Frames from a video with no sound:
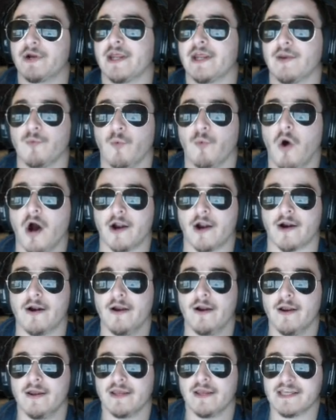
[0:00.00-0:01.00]
it in
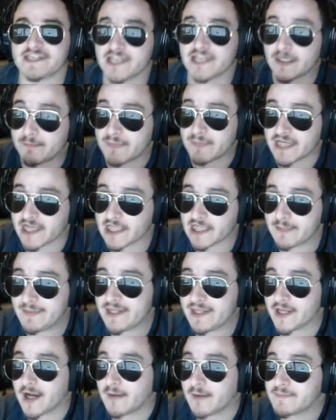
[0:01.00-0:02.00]
water, is it immediately
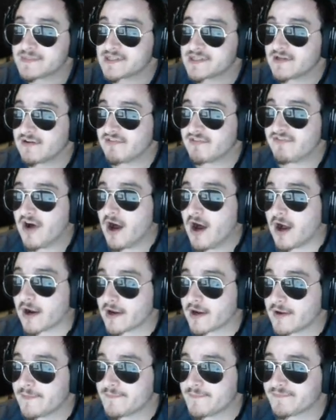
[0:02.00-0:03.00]
becomes fog.
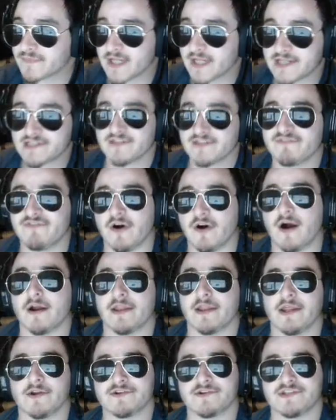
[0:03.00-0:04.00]
That's the fog
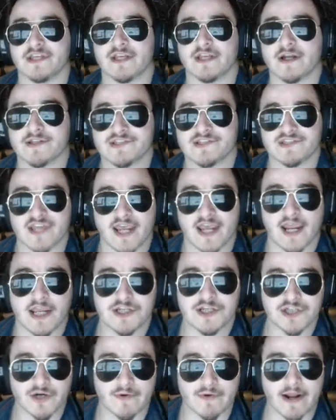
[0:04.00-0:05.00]
that you're seeing on
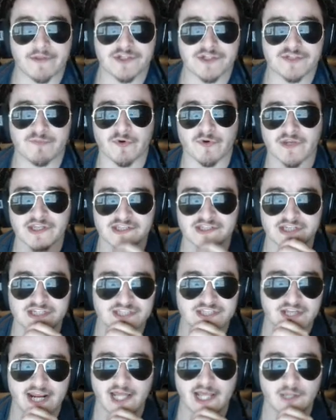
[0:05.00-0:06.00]
stage and around the spooky
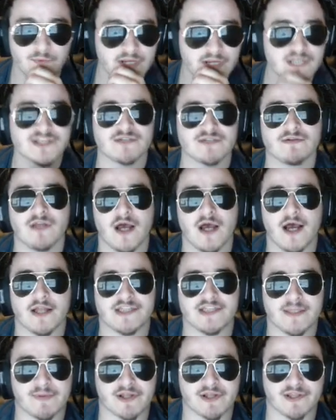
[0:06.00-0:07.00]
scenes in Halloween,
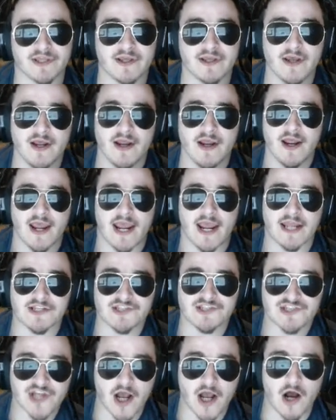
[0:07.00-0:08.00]
typically. And
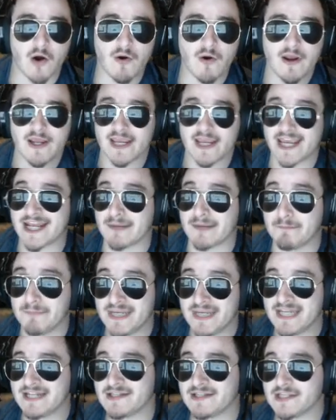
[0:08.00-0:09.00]
so it
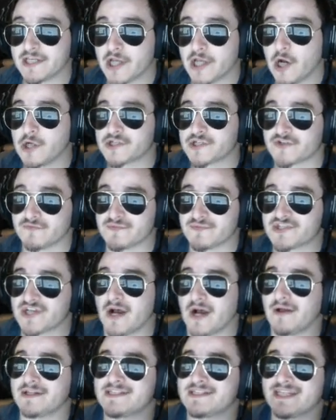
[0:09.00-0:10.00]
immediately goes from
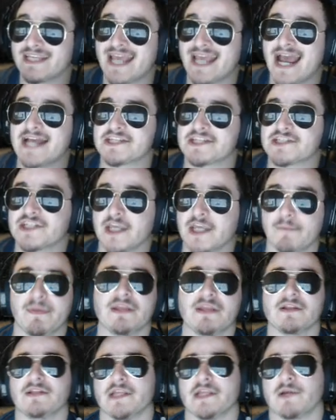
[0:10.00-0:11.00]
solid to gas,
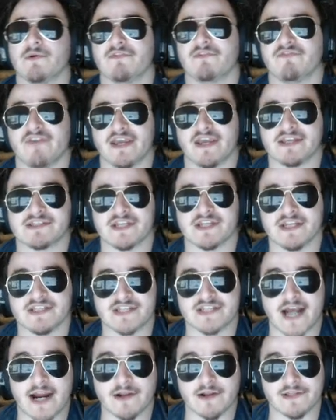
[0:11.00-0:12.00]
skipping the liquid phase
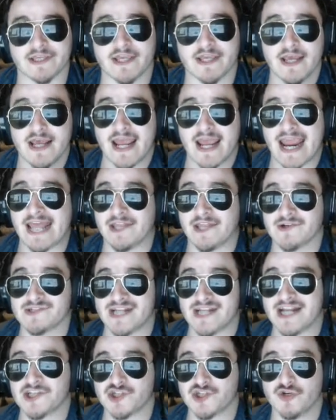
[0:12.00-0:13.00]
entirely. And there's
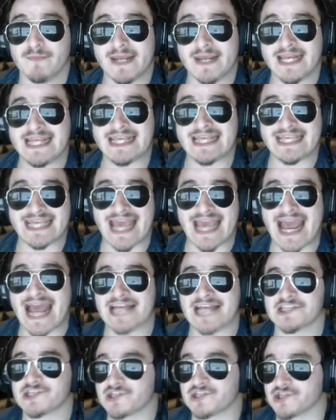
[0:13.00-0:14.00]
not too many
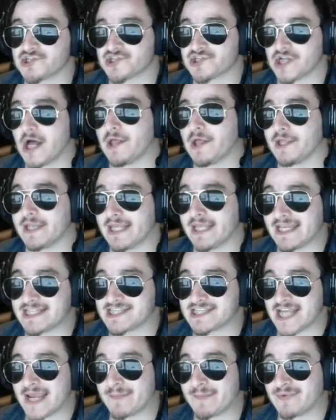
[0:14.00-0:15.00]
gas to solid
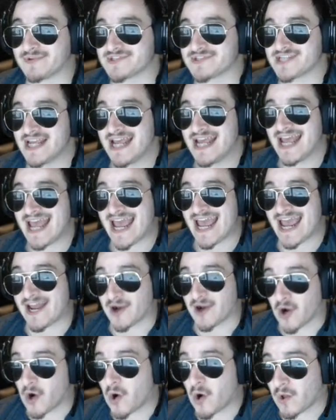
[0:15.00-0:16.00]
examples at
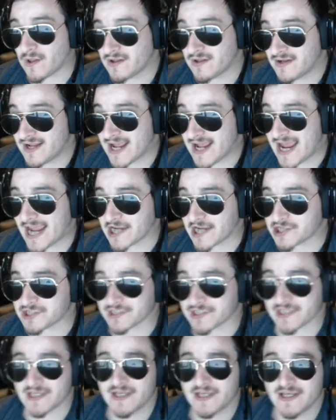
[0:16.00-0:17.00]
all,
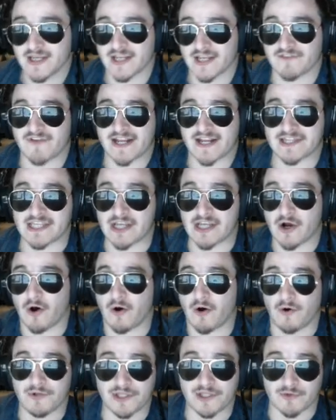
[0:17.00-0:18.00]
actually. In fact, the
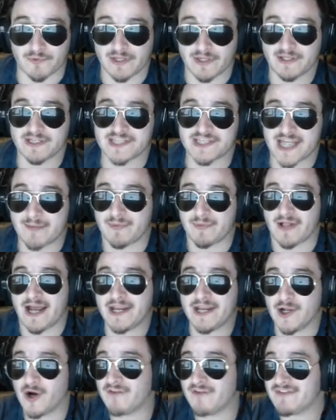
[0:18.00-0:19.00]
only real example
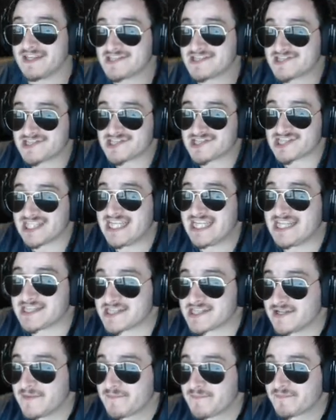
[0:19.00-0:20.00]
I know of is
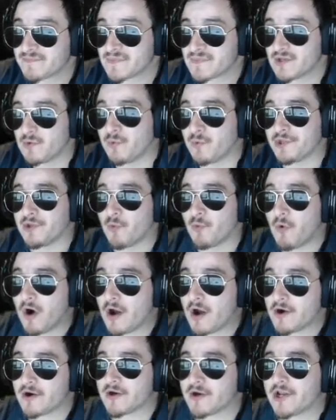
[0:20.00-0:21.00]
sleet. When the
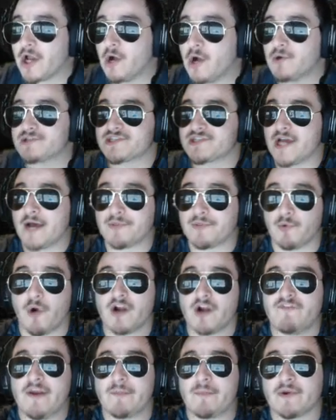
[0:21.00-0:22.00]
water
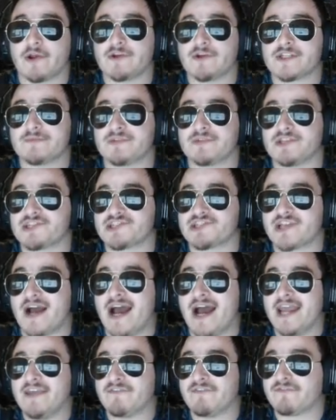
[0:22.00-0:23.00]
vapor goes up to the
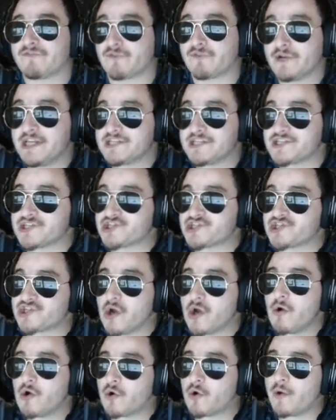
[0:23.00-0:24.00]
sky, freezes
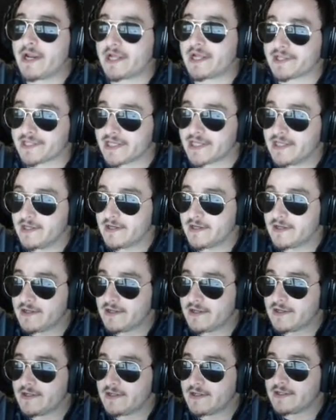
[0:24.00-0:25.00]
so quickly
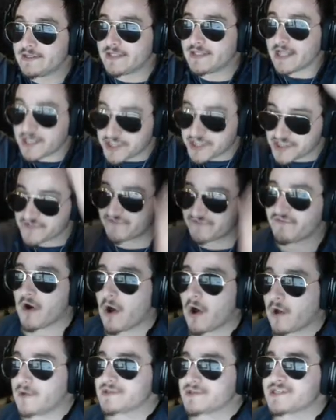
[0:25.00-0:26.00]
that it just
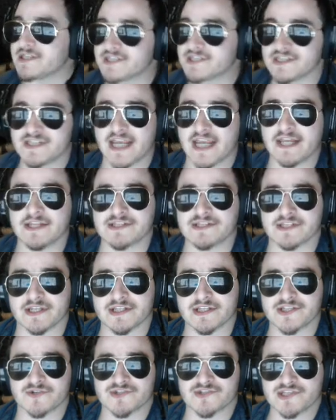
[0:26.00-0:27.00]
falls instantaneously.
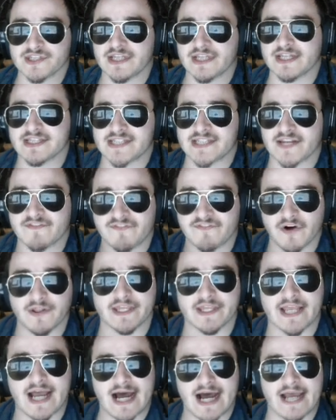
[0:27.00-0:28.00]
And so sleet is that
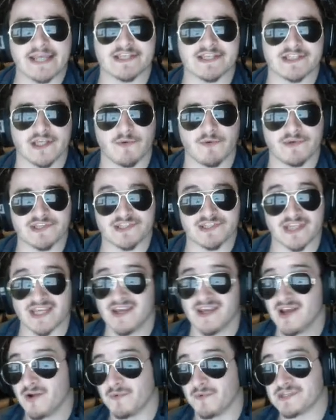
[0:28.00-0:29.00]
falling ice that we see.
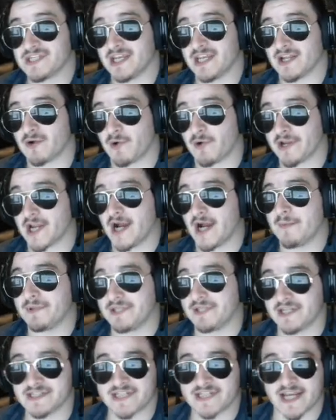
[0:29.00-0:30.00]
We see it quite
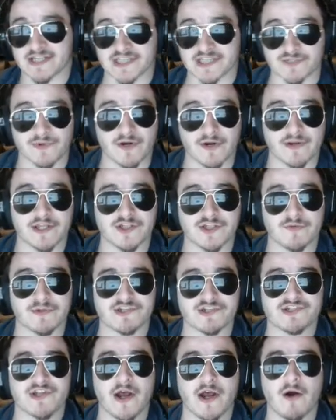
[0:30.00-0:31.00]
commonly in Texas. We don't get too
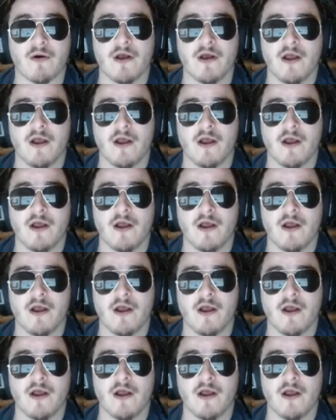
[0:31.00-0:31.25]
much snow.